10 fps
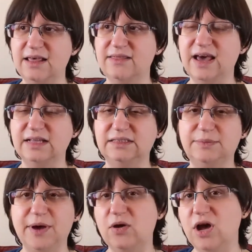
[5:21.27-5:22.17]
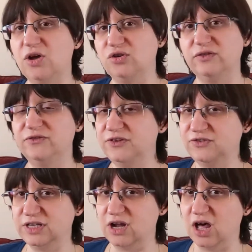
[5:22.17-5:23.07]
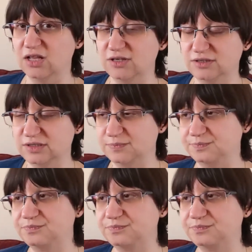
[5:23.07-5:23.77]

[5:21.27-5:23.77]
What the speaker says: that's about $150.